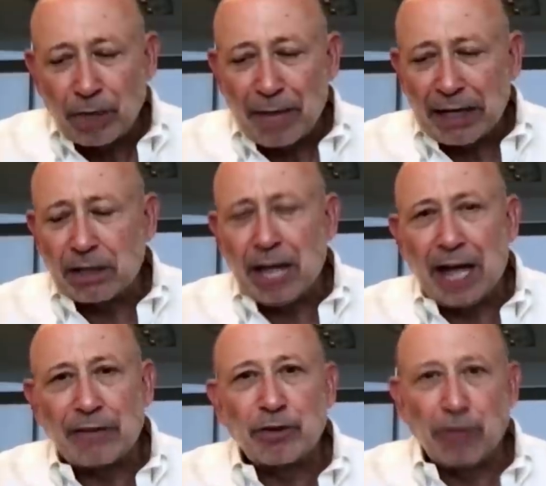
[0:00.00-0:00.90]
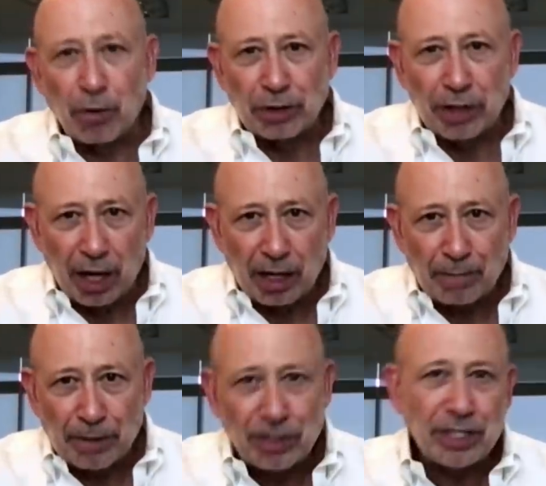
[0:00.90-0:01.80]
You know, you make a lot of your own
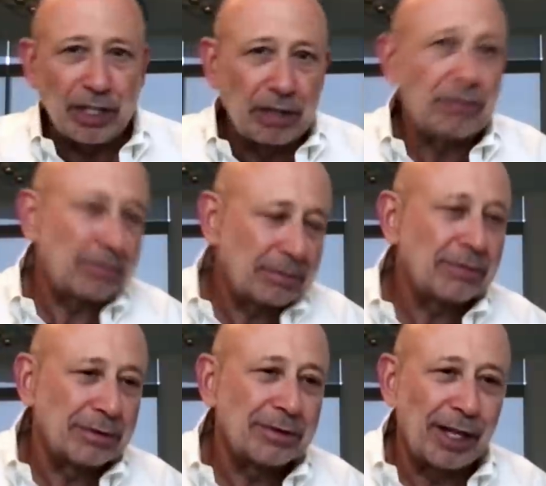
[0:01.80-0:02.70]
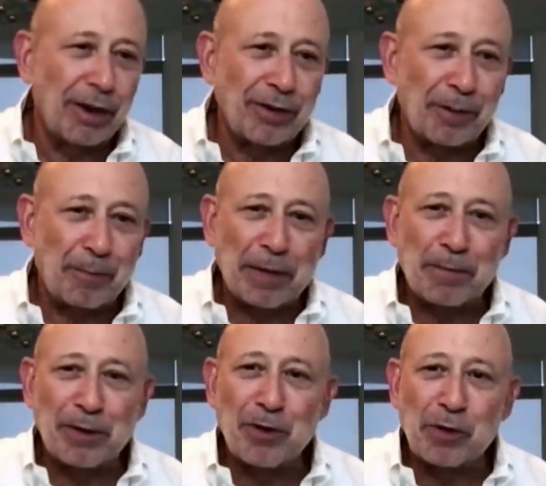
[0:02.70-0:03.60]
luck, but you still, you know, there are
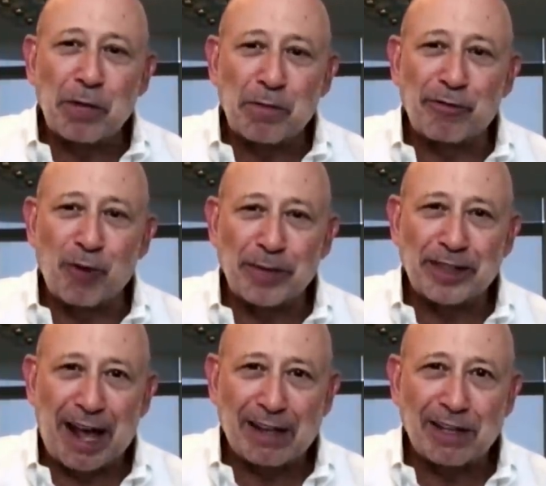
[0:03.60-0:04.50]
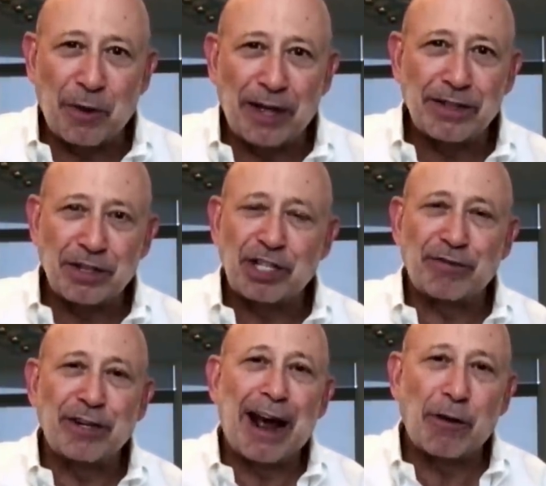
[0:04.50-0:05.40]
people who can perform exactly way, and there are
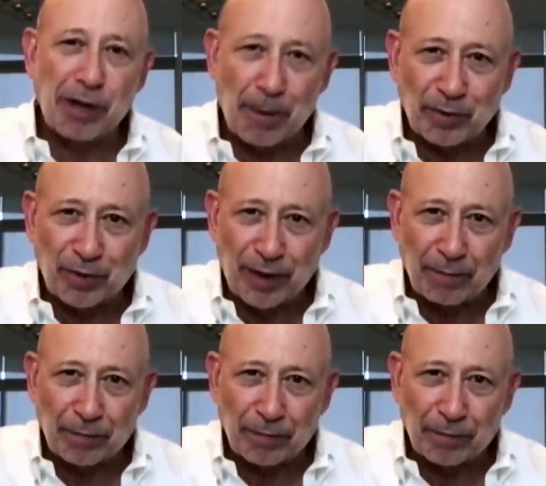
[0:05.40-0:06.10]
different outcomes for